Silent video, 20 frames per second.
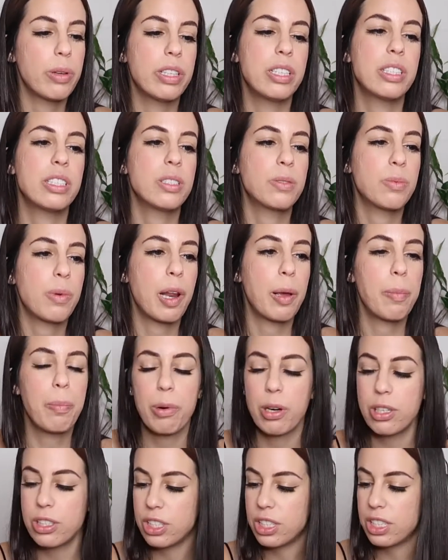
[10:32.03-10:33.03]
this is what I
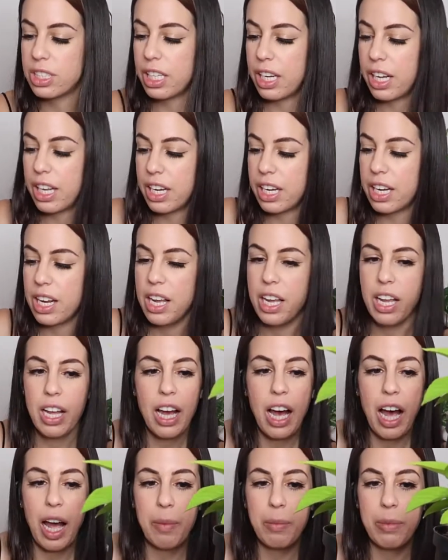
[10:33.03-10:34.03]
purchased it in.
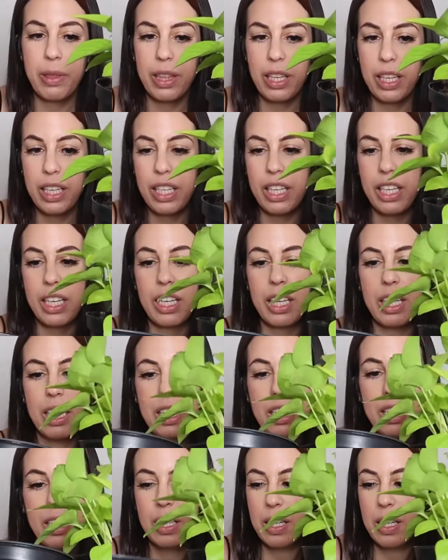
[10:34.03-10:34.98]
I'm thinking